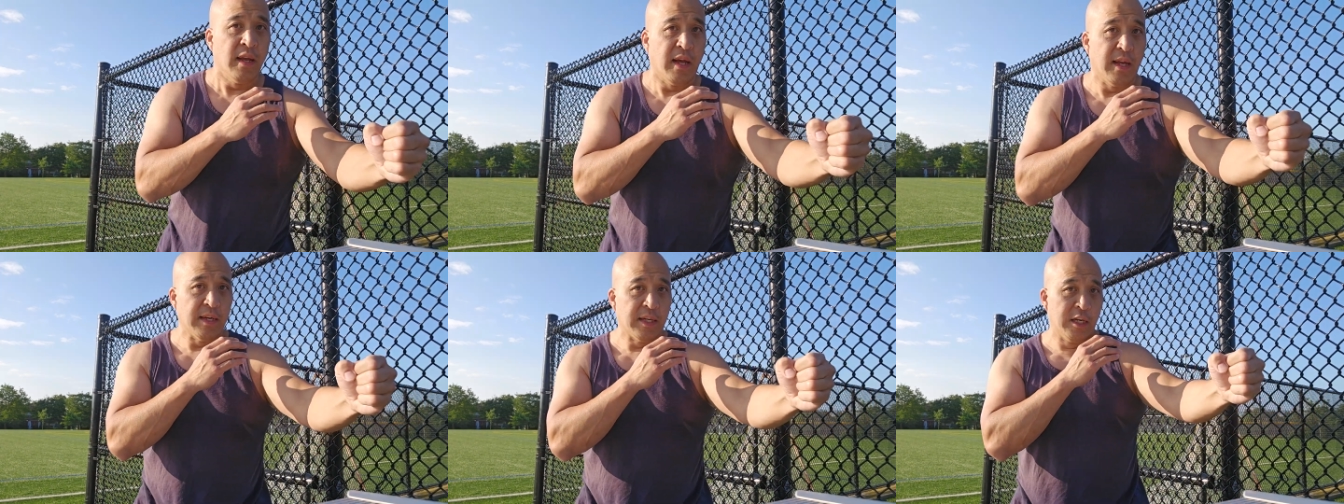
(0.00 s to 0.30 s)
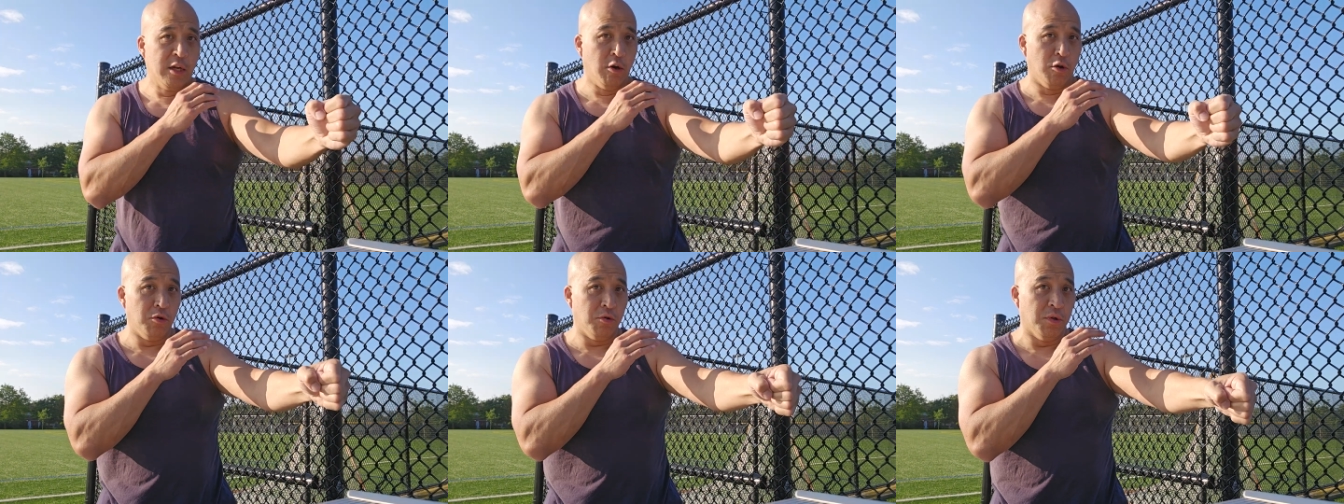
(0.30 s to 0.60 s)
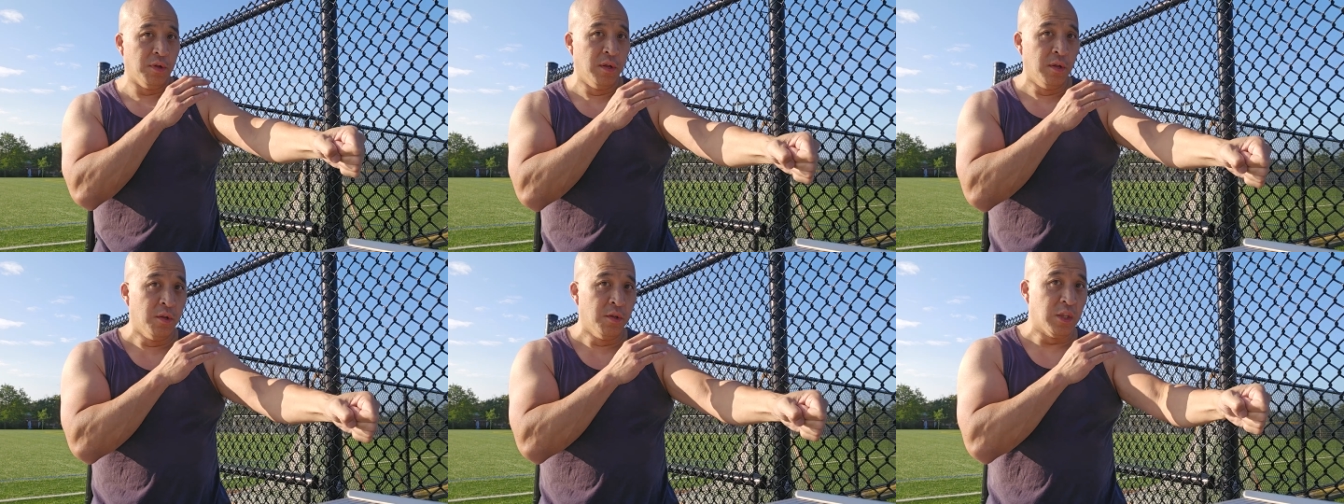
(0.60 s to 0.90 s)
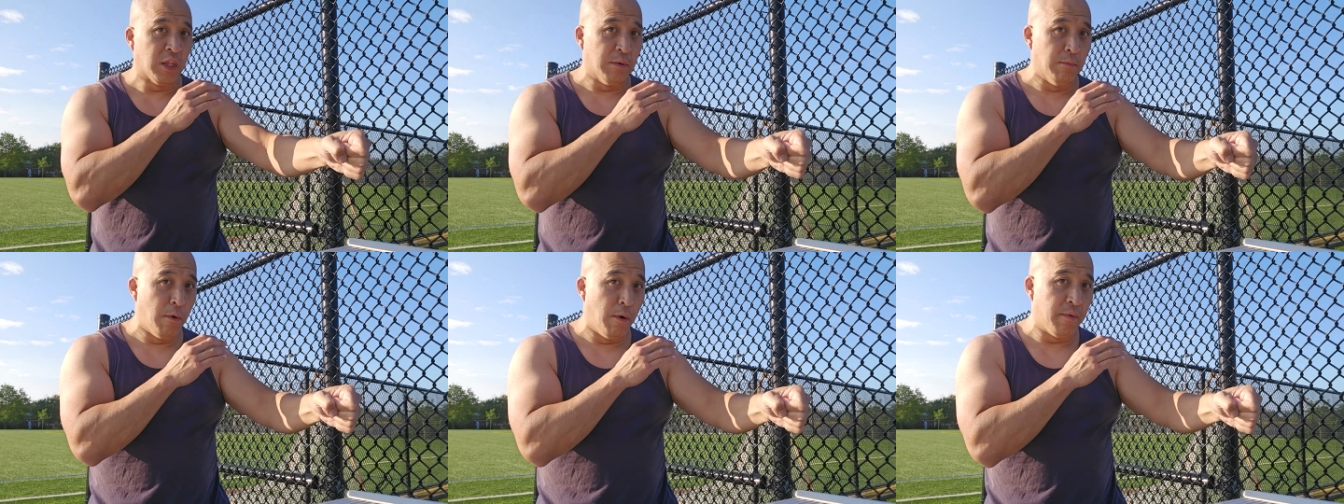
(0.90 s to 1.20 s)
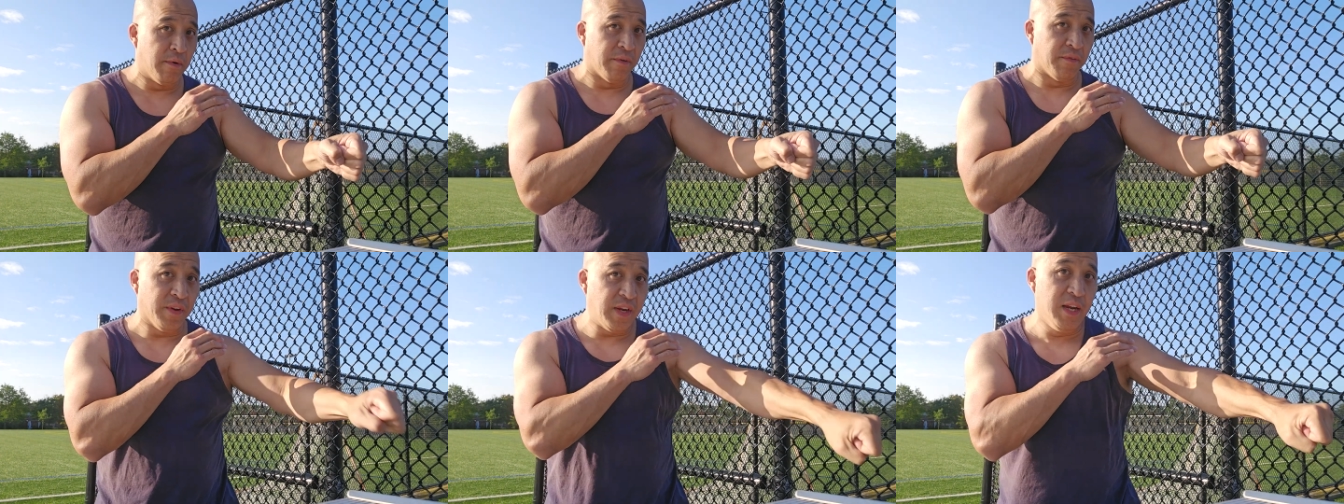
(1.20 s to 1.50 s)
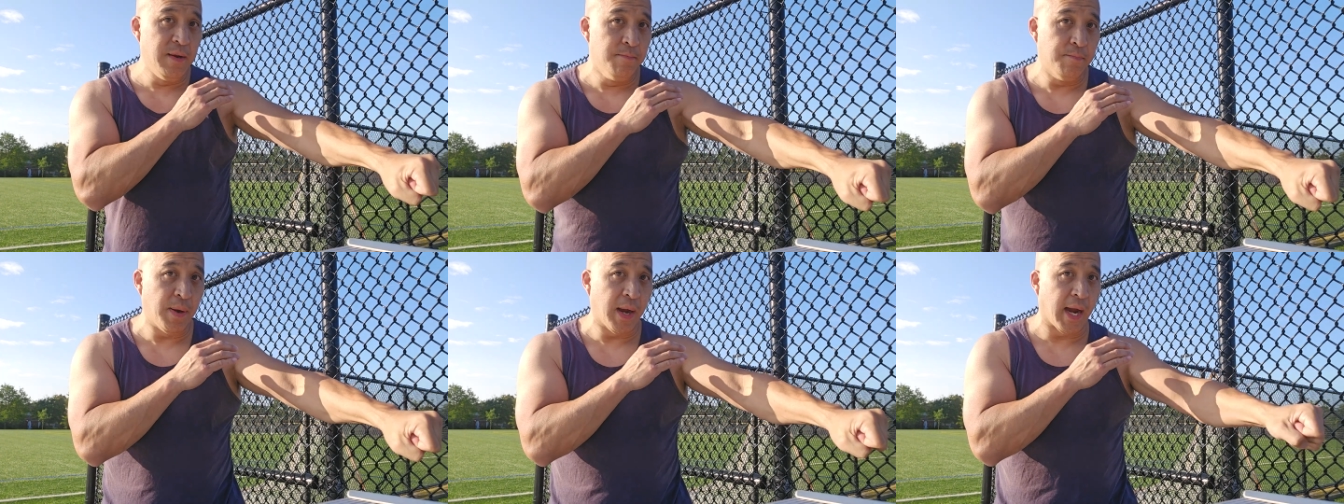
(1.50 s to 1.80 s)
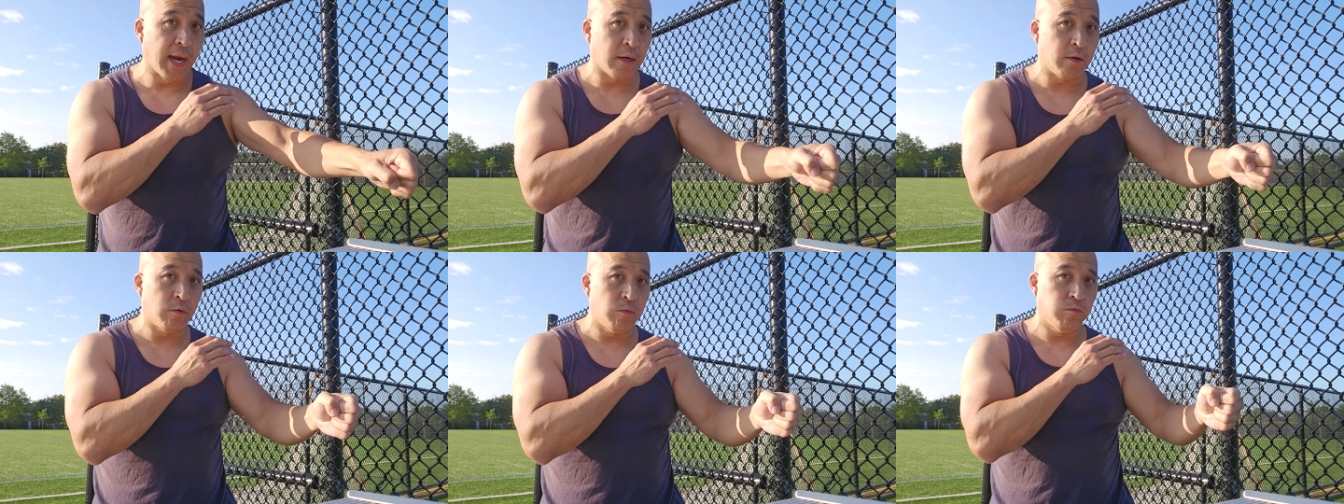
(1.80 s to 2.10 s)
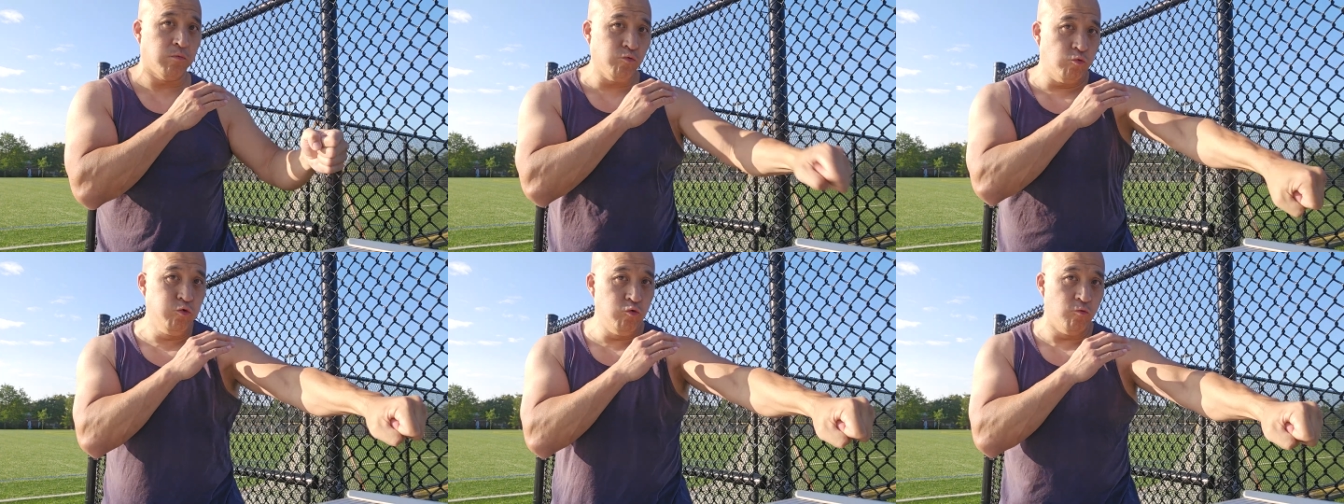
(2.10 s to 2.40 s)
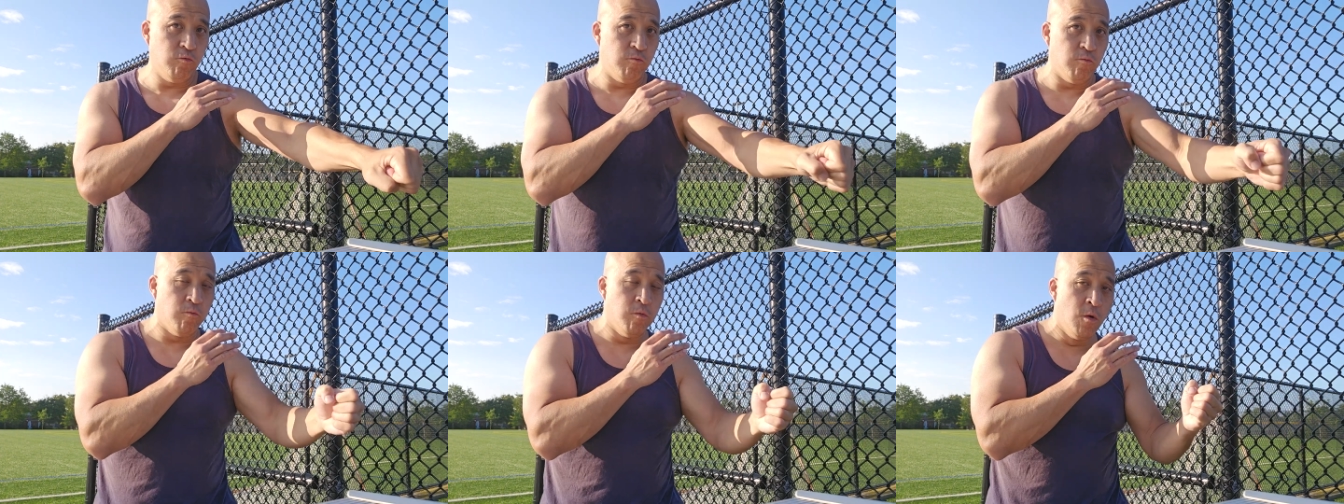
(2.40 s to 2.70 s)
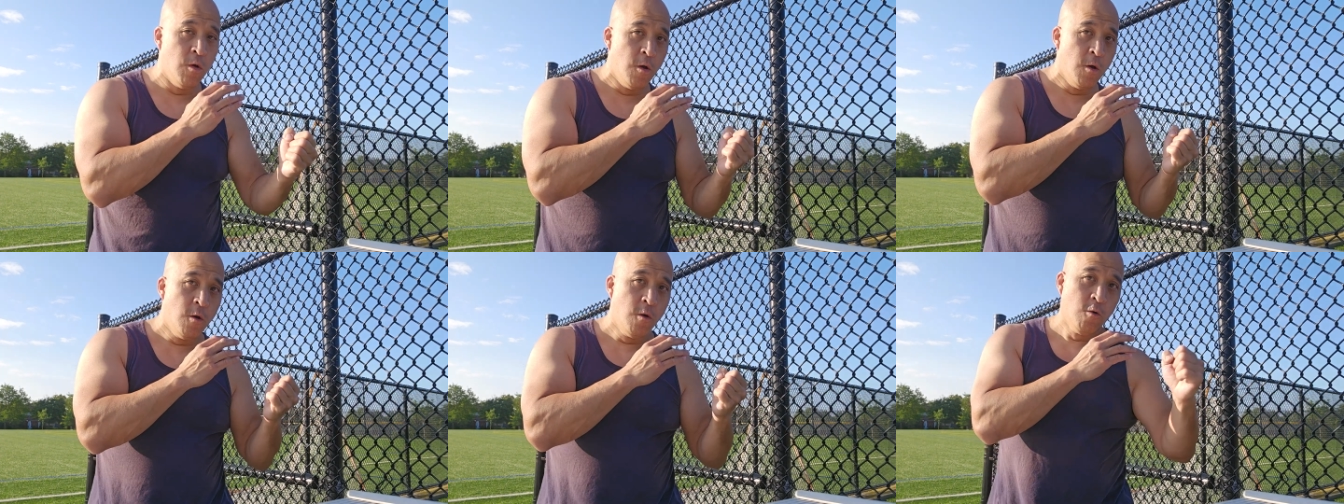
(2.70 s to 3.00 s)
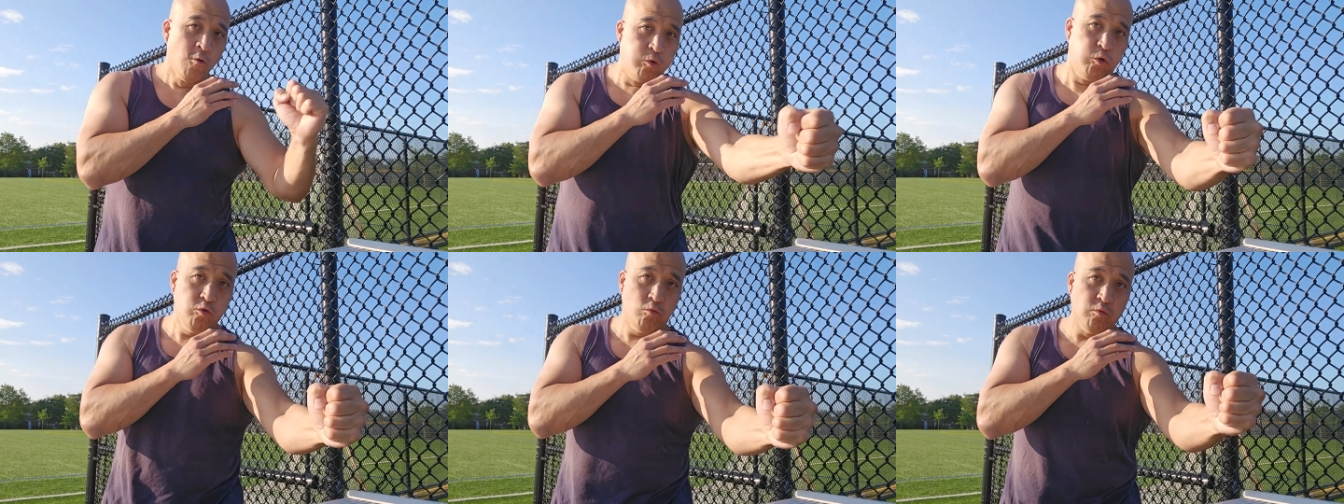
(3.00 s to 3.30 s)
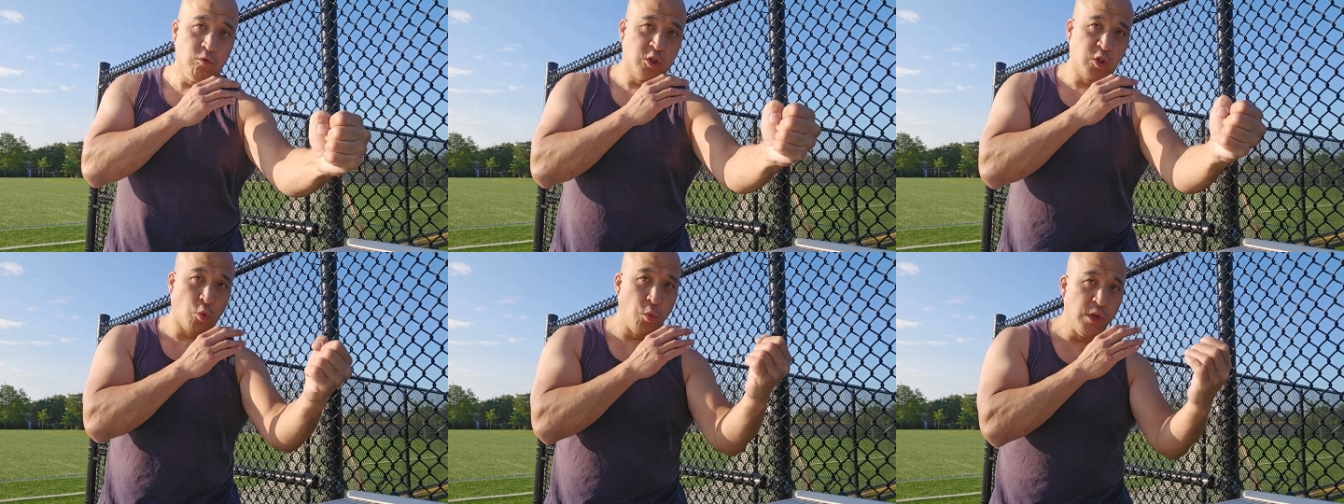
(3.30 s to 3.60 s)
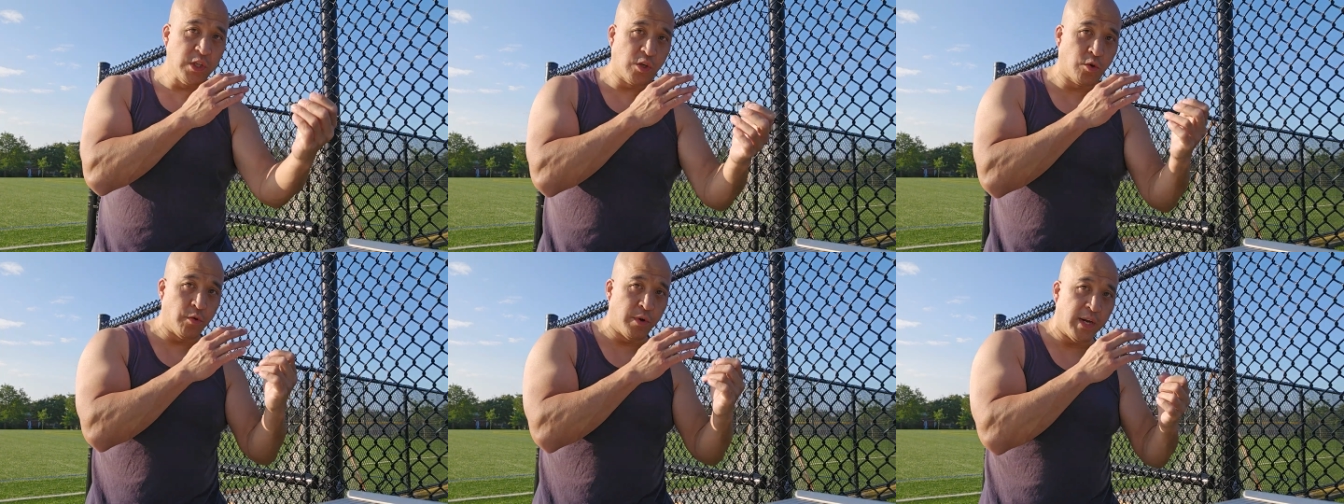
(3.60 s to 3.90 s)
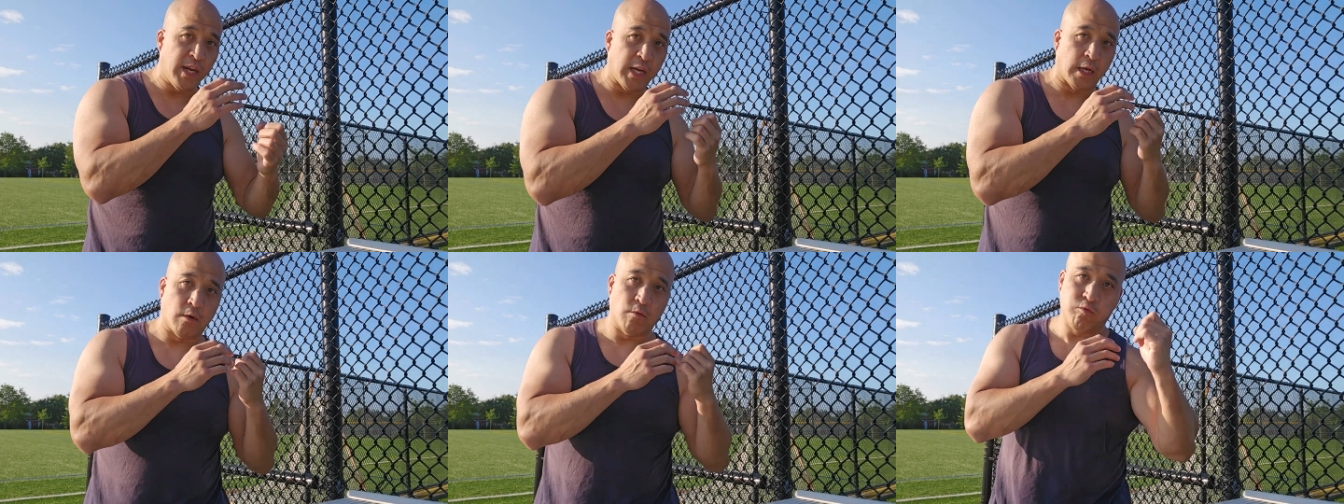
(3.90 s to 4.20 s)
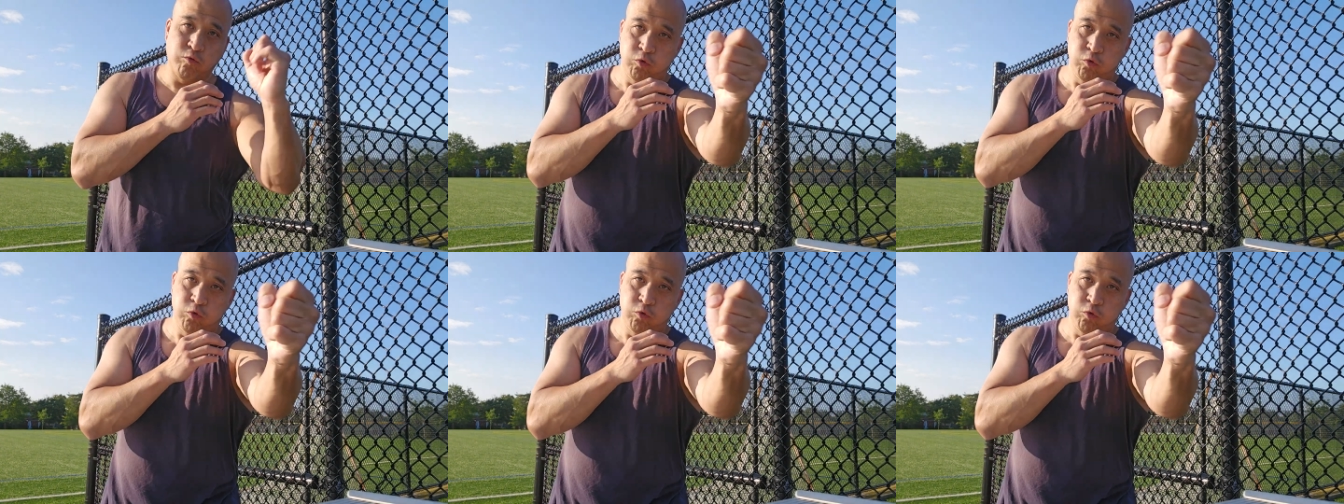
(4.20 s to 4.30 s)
until the moment of impact. Squeeze a grenade,